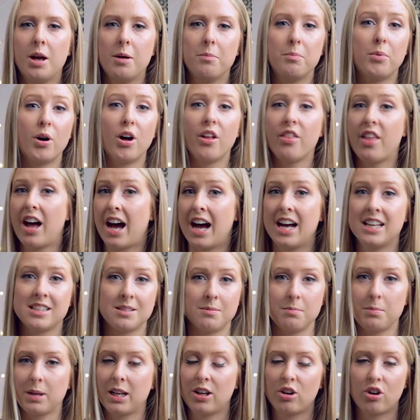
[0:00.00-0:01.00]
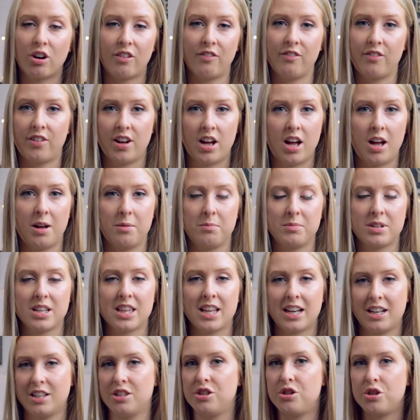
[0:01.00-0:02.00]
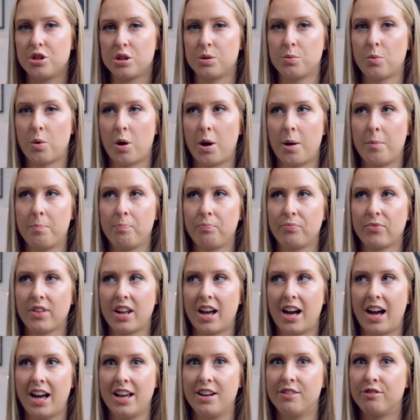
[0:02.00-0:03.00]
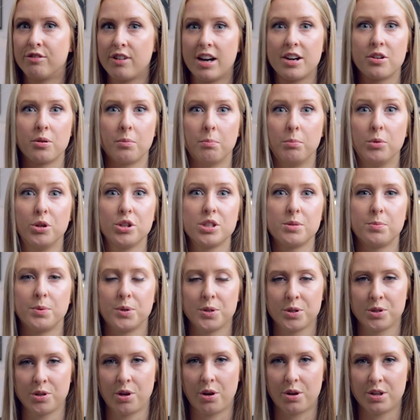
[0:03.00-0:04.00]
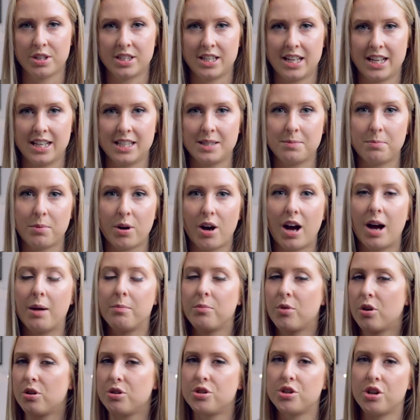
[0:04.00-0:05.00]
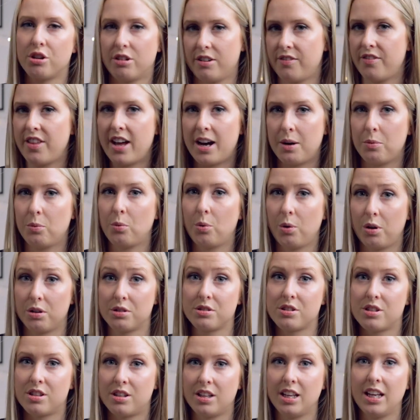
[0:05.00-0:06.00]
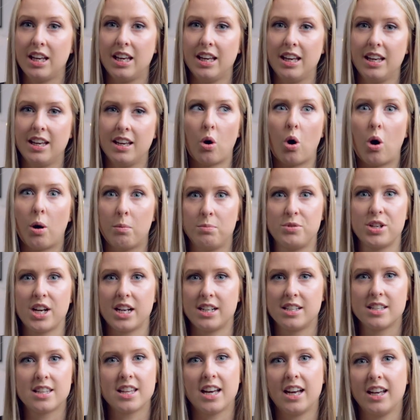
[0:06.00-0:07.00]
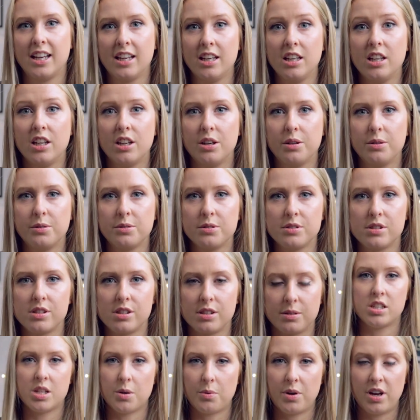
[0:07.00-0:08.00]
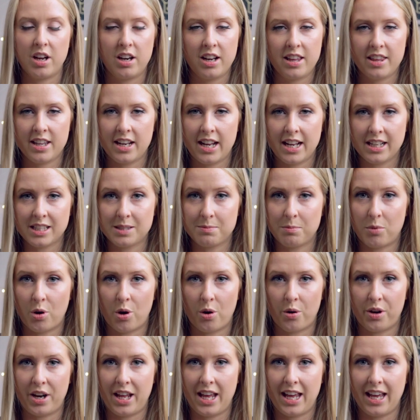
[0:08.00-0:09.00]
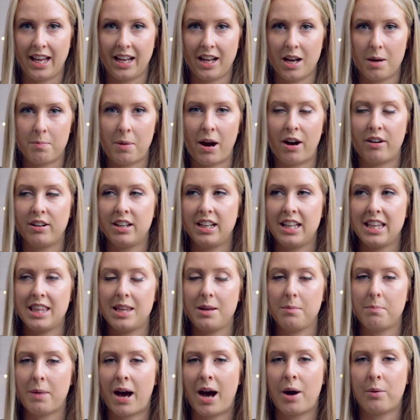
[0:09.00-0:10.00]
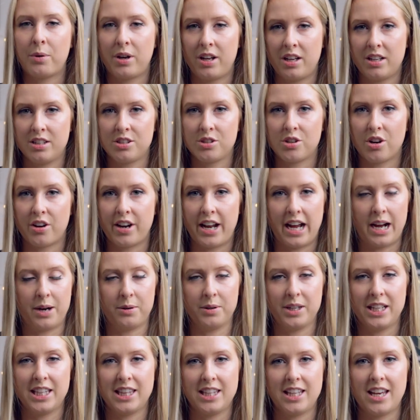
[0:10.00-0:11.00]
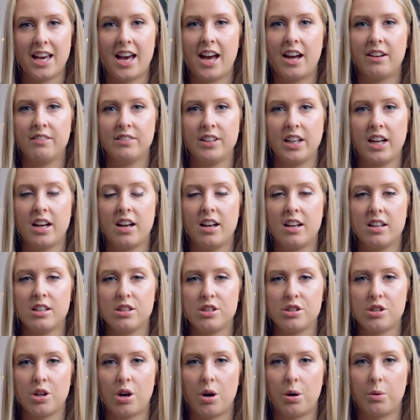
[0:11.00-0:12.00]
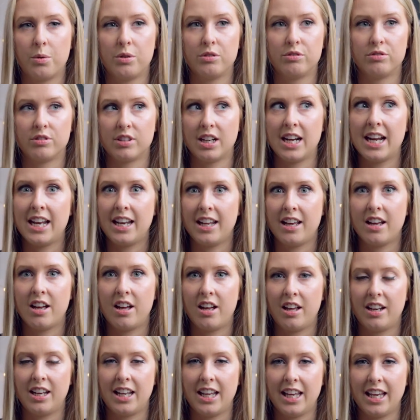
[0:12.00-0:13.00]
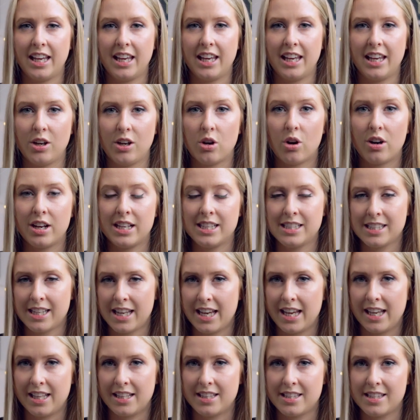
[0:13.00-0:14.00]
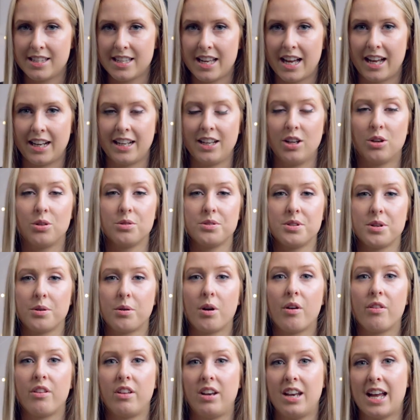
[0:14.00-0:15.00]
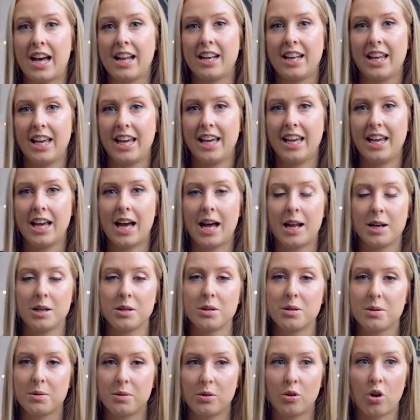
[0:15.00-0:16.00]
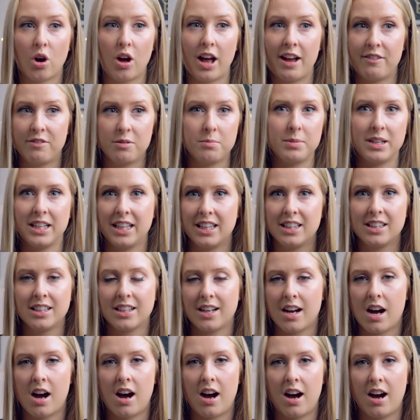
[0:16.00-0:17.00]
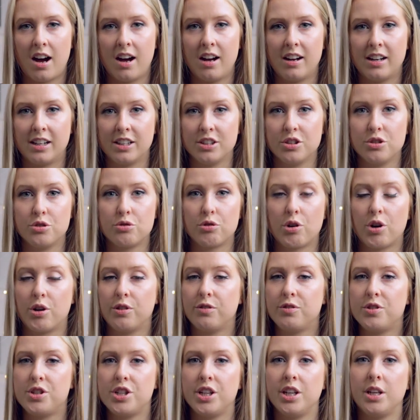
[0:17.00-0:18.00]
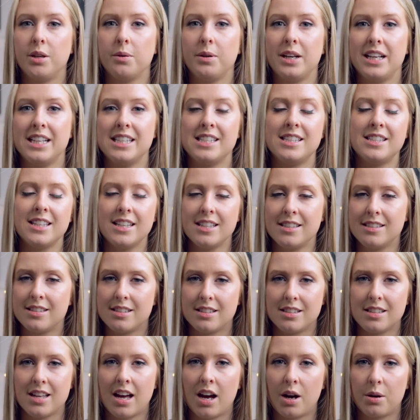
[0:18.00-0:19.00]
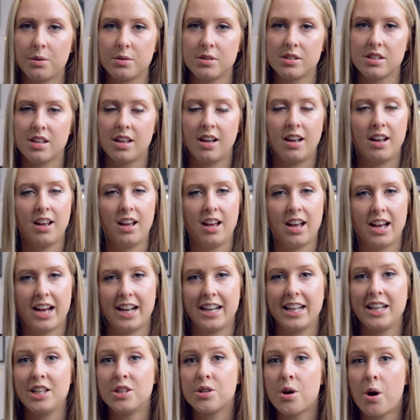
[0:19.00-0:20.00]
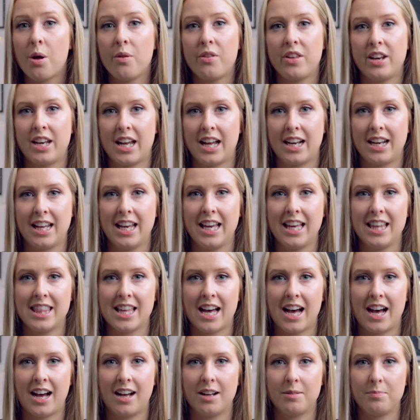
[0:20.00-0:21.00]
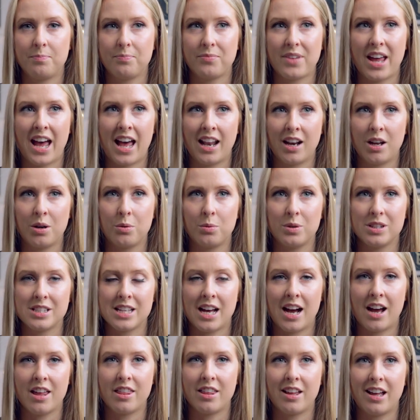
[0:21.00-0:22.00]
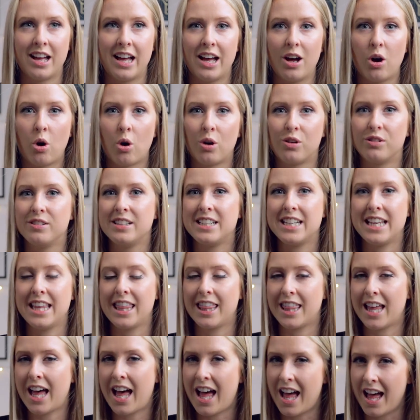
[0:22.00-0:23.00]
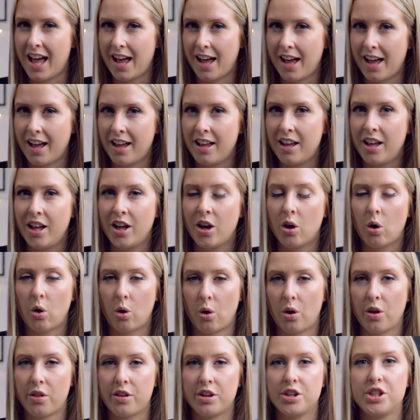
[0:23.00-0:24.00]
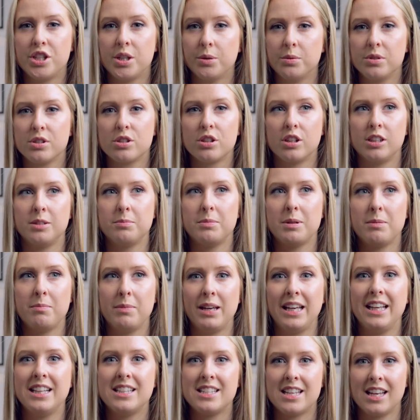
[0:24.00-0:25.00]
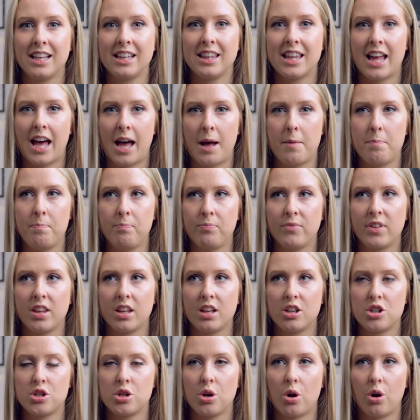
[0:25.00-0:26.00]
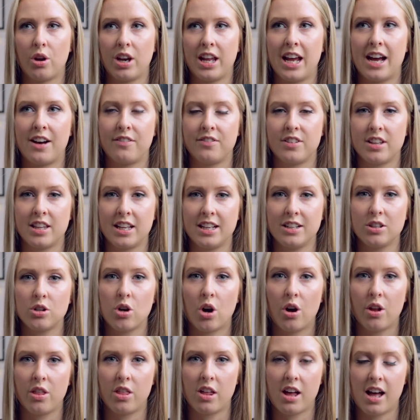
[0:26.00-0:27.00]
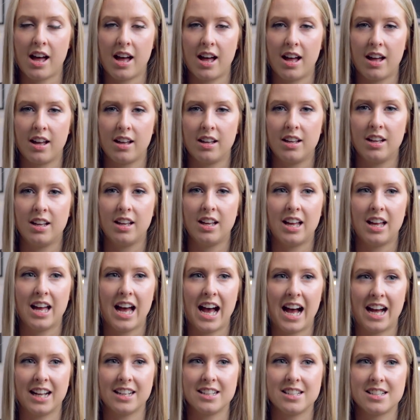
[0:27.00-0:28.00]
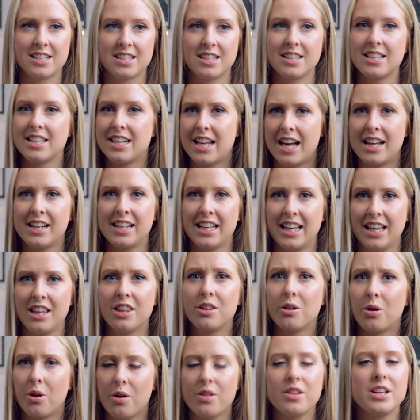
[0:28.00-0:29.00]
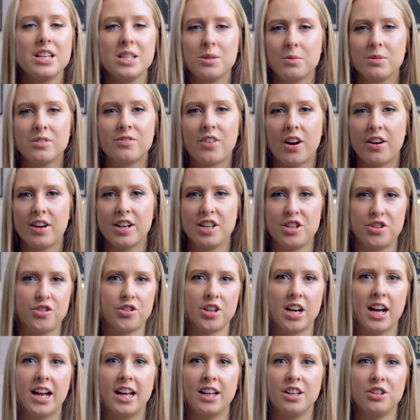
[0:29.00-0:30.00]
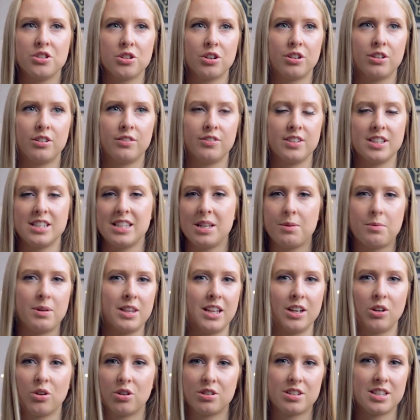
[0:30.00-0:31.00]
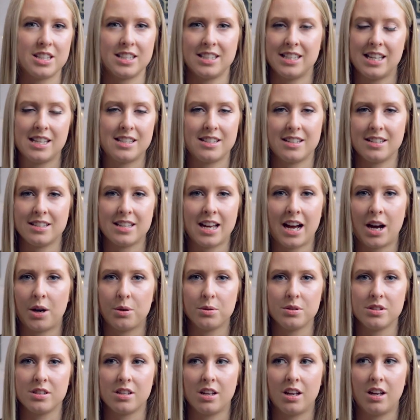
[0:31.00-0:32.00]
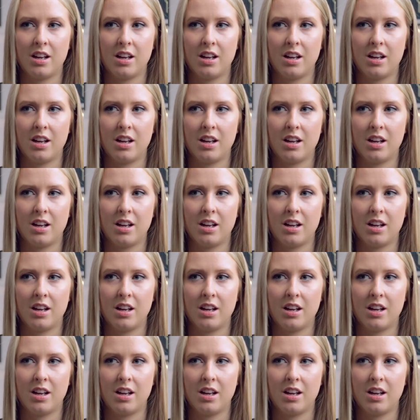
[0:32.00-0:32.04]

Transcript: but that hasn't been confirmed. That is just what I have read on multiple sources, but I'm not sure if that was the object that he used. So early the next morning, apparently the power had gone out in the area. So really early, got his kids and he also got the nanny and got everybody in the car and drove to his sister's house. And he told the nanny that Hella was either already there or that she was going to be meeting them shortly after they'd got there. And the nanny thought this was very strange, obviously, when they got to the sister's house.